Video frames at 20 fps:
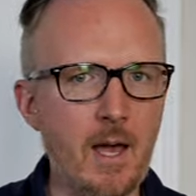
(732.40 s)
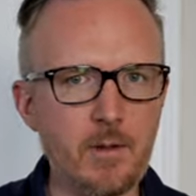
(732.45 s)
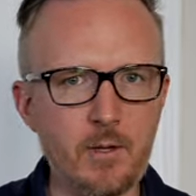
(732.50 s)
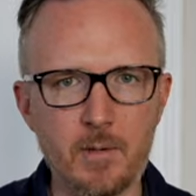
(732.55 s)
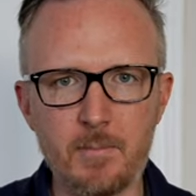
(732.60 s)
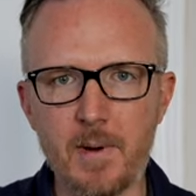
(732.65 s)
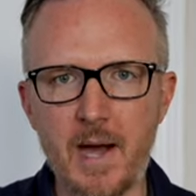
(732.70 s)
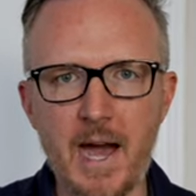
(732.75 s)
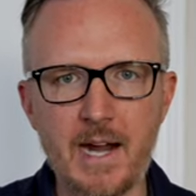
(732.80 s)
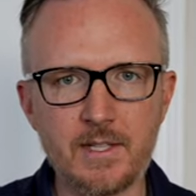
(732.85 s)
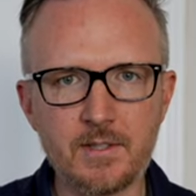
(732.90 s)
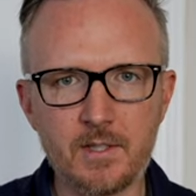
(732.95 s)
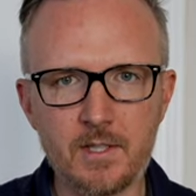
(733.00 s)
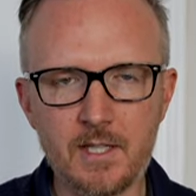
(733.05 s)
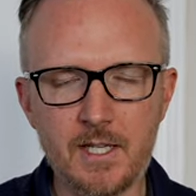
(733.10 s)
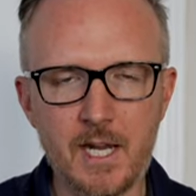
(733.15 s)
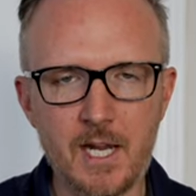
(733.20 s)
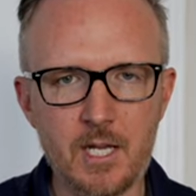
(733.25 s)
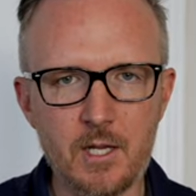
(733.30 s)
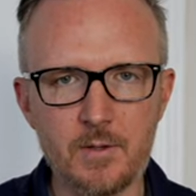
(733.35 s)
your body's
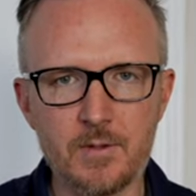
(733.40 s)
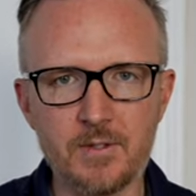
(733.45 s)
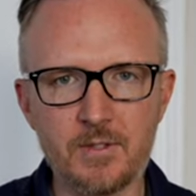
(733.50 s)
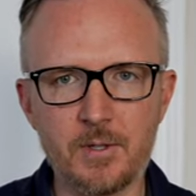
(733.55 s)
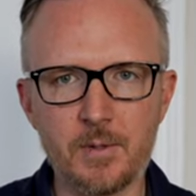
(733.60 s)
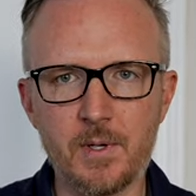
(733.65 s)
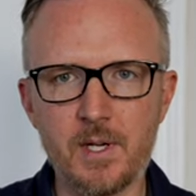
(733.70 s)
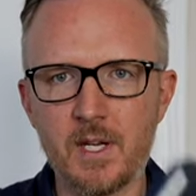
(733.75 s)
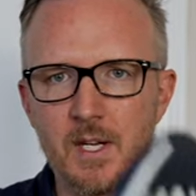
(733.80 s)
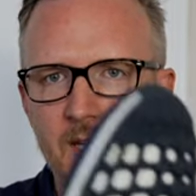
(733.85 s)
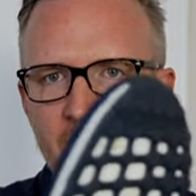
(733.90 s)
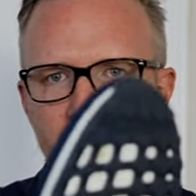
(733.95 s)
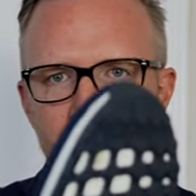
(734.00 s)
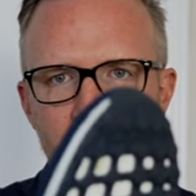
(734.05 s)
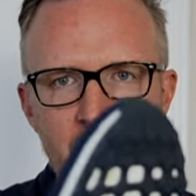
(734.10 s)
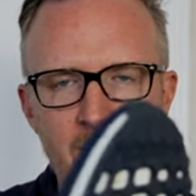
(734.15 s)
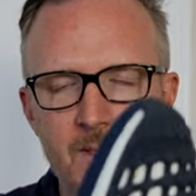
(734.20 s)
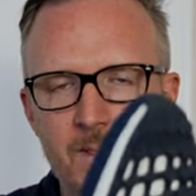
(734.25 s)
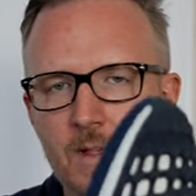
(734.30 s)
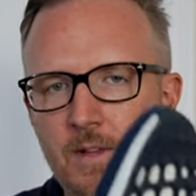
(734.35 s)
going to get used to it
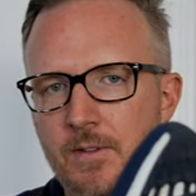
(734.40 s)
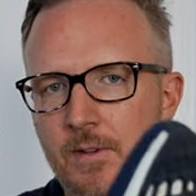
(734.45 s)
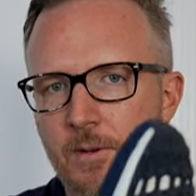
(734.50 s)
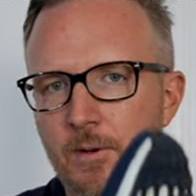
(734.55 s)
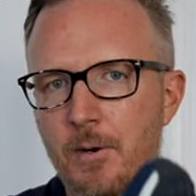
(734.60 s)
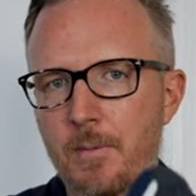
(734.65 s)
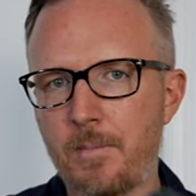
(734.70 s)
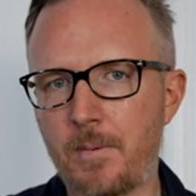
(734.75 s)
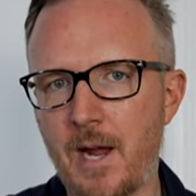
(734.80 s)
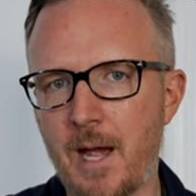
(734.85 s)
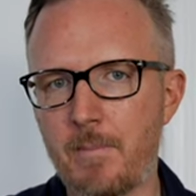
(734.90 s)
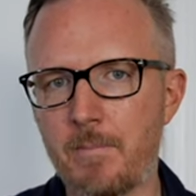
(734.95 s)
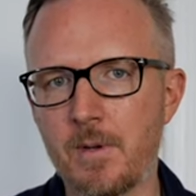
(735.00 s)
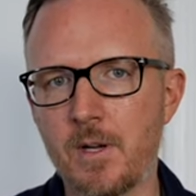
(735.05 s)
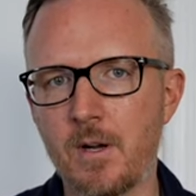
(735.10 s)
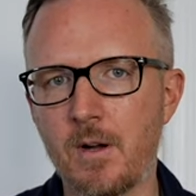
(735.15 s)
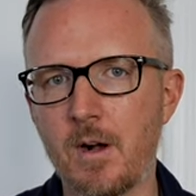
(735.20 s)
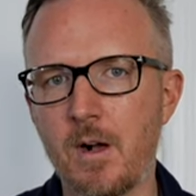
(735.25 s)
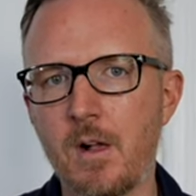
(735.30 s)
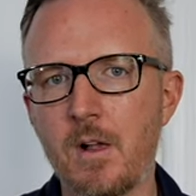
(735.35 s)
and these are no problem
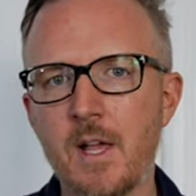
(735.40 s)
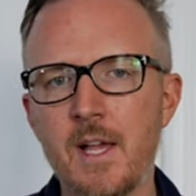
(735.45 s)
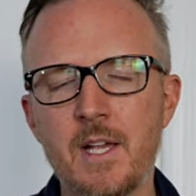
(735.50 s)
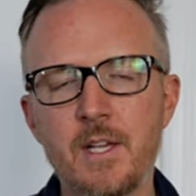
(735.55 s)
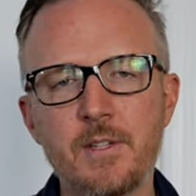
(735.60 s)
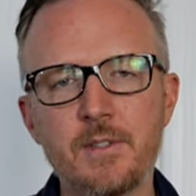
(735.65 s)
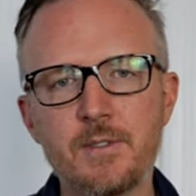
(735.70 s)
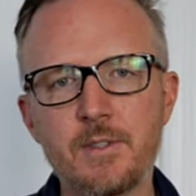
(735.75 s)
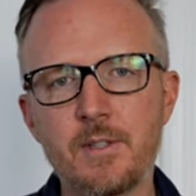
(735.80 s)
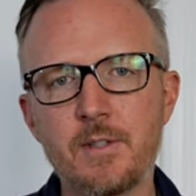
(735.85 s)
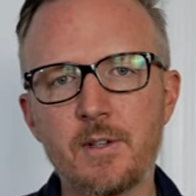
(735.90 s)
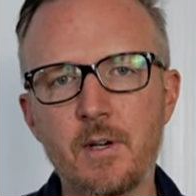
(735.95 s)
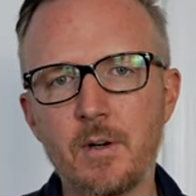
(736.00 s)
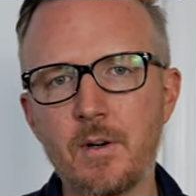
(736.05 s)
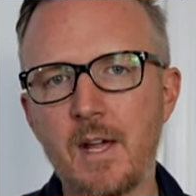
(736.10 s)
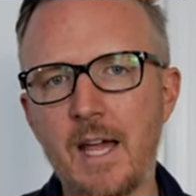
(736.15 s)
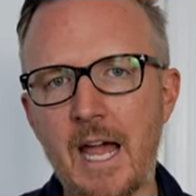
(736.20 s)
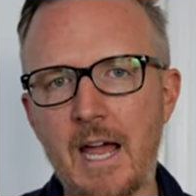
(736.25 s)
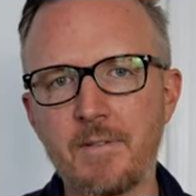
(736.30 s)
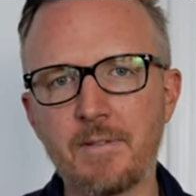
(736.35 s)
at all so you
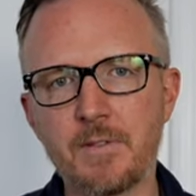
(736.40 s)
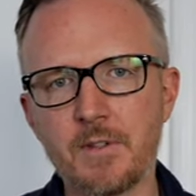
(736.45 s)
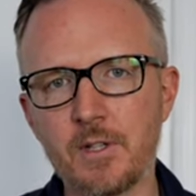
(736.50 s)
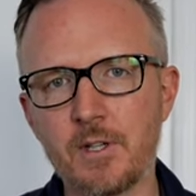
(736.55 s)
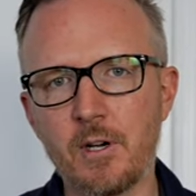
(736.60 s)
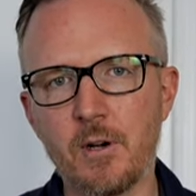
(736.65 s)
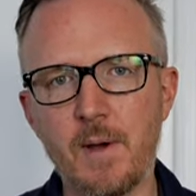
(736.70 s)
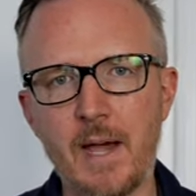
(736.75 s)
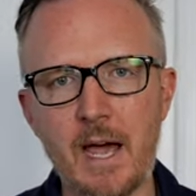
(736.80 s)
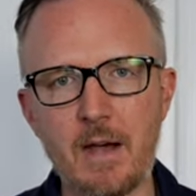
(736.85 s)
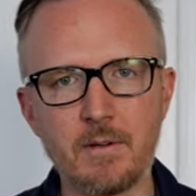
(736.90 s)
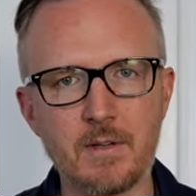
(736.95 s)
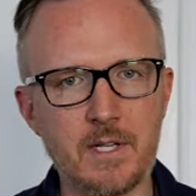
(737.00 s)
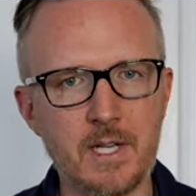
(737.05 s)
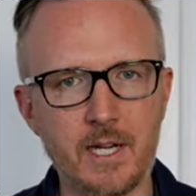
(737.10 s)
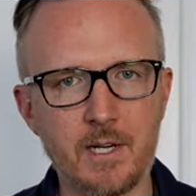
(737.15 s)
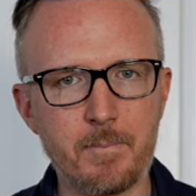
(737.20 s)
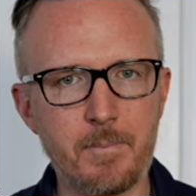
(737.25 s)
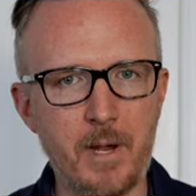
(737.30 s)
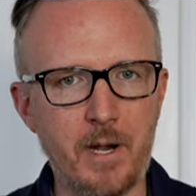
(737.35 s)
don't have to go out and
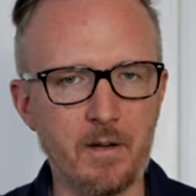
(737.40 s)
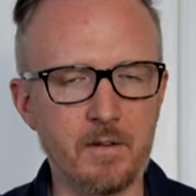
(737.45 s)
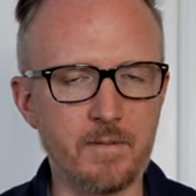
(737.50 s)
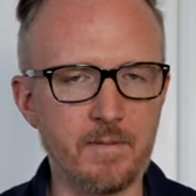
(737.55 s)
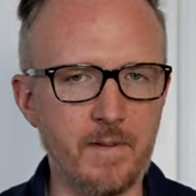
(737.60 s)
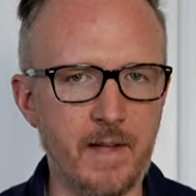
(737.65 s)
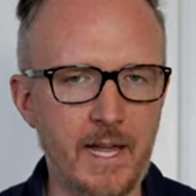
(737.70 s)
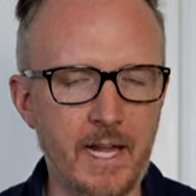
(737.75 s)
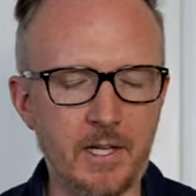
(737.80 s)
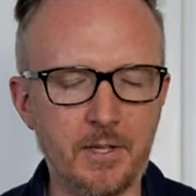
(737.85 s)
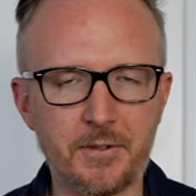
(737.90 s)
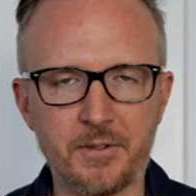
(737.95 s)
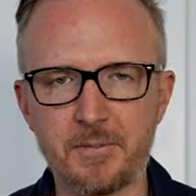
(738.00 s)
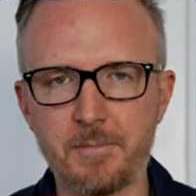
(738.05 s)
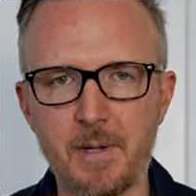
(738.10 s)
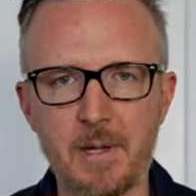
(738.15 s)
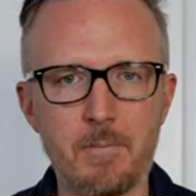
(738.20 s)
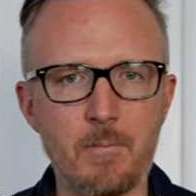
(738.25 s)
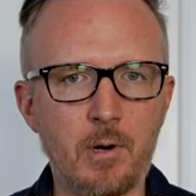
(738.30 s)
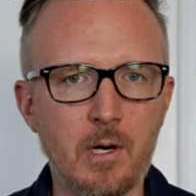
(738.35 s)
get a pair of vans or
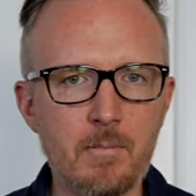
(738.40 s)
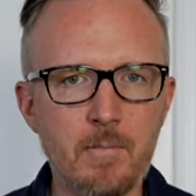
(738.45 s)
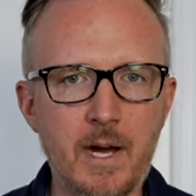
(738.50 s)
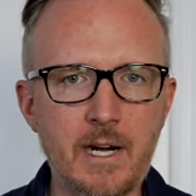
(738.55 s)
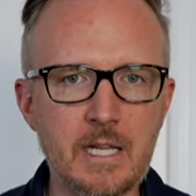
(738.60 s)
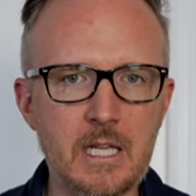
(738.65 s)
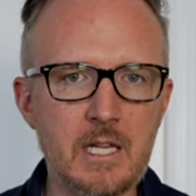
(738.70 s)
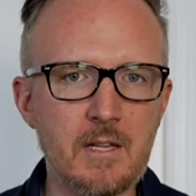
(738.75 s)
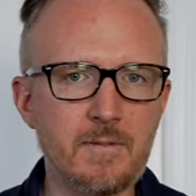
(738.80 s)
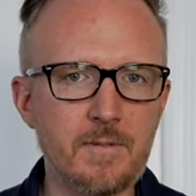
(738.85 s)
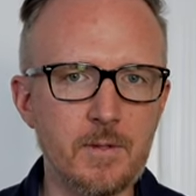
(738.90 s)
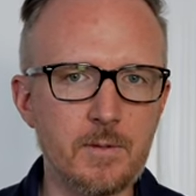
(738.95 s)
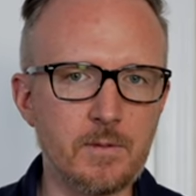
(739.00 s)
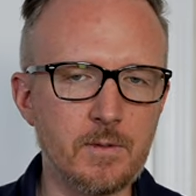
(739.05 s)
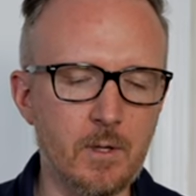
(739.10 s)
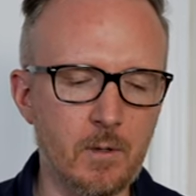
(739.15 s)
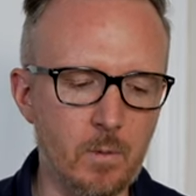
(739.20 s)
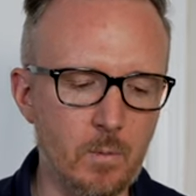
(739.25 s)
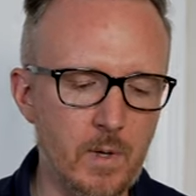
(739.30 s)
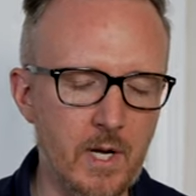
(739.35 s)
spend more money if you
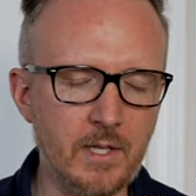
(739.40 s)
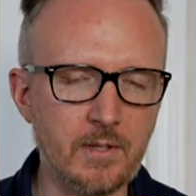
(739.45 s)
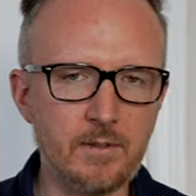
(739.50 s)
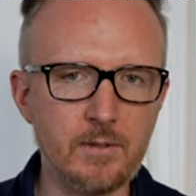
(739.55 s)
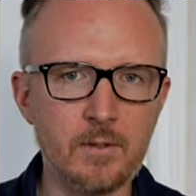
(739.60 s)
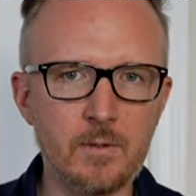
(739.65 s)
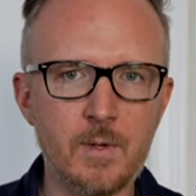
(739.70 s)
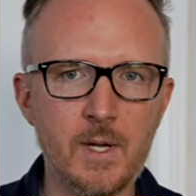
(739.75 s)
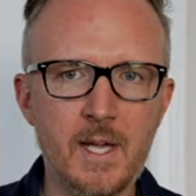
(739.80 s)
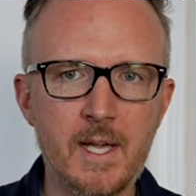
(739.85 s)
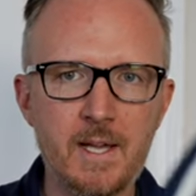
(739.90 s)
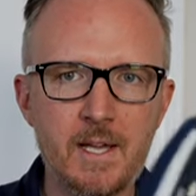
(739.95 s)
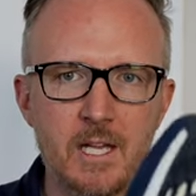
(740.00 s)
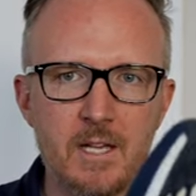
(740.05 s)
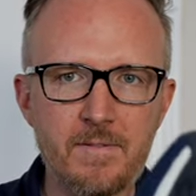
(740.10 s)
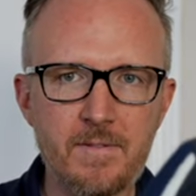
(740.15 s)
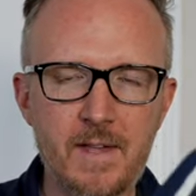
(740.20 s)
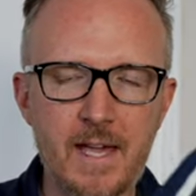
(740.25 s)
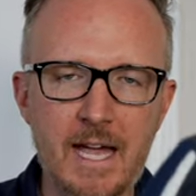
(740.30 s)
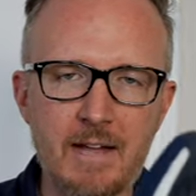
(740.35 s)
don't want to
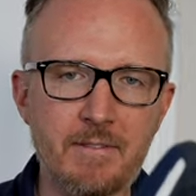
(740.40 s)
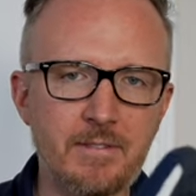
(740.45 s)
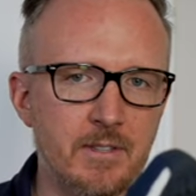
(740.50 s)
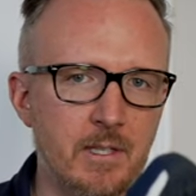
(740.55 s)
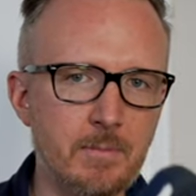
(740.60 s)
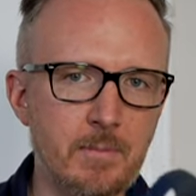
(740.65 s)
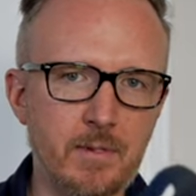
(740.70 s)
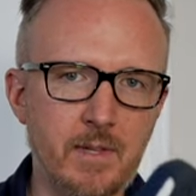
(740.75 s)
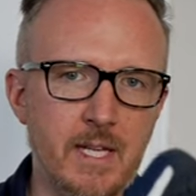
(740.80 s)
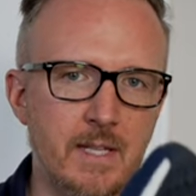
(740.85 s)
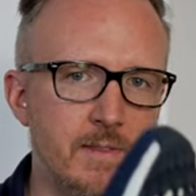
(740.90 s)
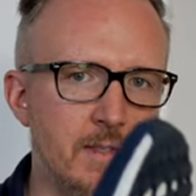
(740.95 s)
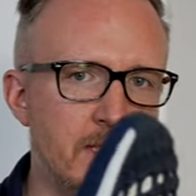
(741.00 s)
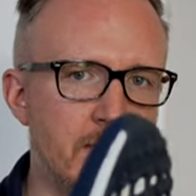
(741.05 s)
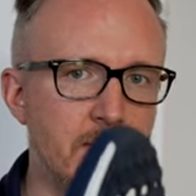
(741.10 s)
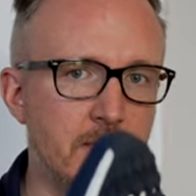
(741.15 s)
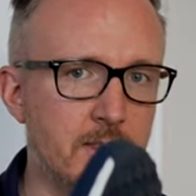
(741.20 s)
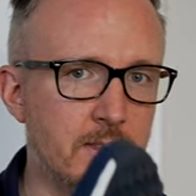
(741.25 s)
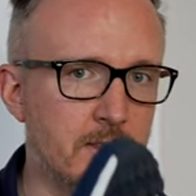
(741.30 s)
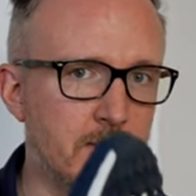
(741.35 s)
if you have something like
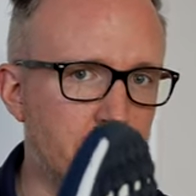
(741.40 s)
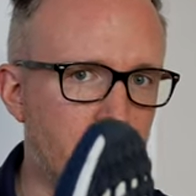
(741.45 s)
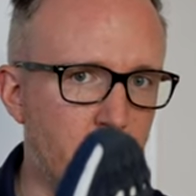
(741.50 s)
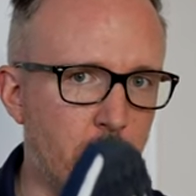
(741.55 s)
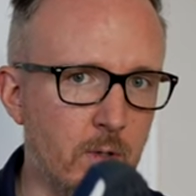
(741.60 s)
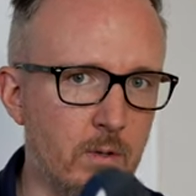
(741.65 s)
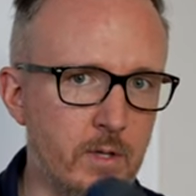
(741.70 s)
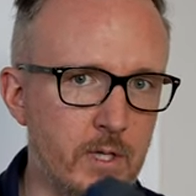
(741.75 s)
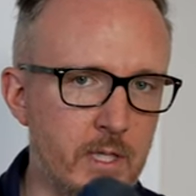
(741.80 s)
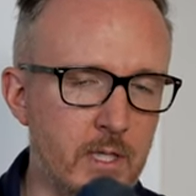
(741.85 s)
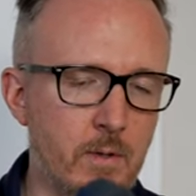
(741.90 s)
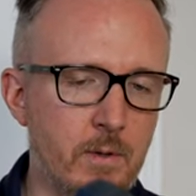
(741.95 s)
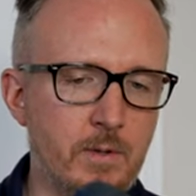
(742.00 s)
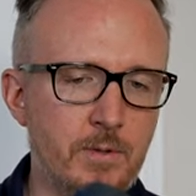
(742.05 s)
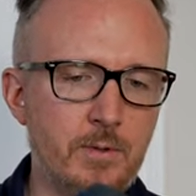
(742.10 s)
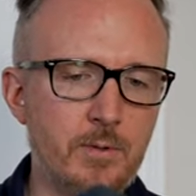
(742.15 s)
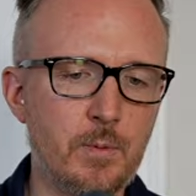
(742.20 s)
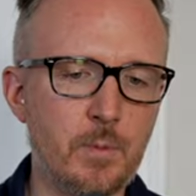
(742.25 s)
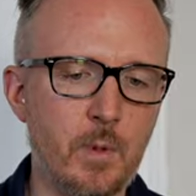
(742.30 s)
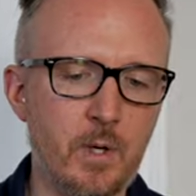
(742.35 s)
this this is totally
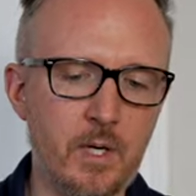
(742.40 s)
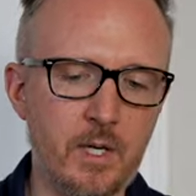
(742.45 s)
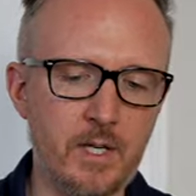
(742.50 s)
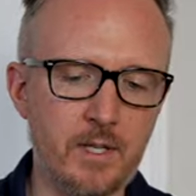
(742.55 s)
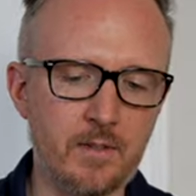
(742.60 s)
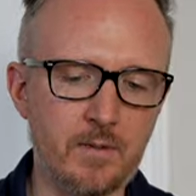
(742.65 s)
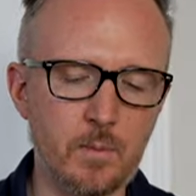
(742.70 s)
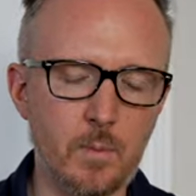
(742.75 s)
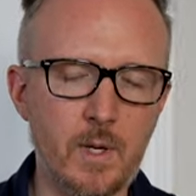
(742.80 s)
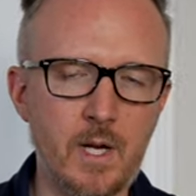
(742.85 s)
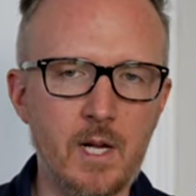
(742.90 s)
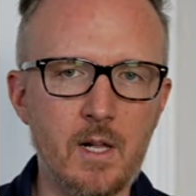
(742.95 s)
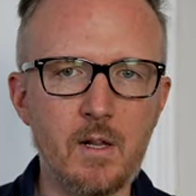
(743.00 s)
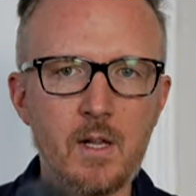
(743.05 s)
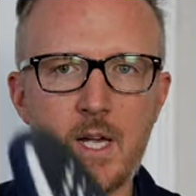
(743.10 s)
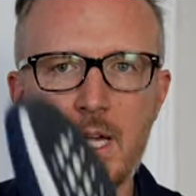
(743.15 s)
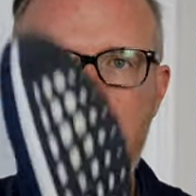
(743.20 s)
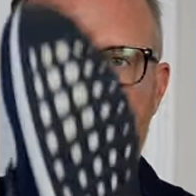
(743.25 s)
going to work as well